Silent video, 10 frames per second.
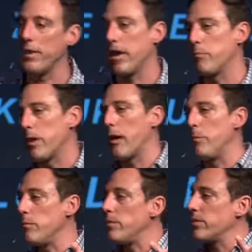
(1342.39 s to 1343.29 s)
They have
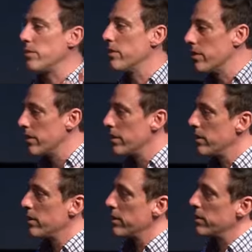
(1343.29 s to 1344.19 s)
problems,
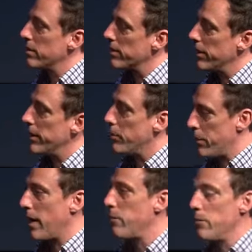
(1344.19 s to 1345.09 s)
right? They have
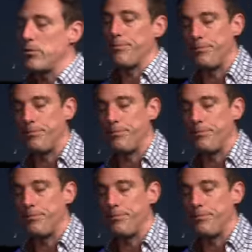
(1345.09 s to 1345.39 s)
problems.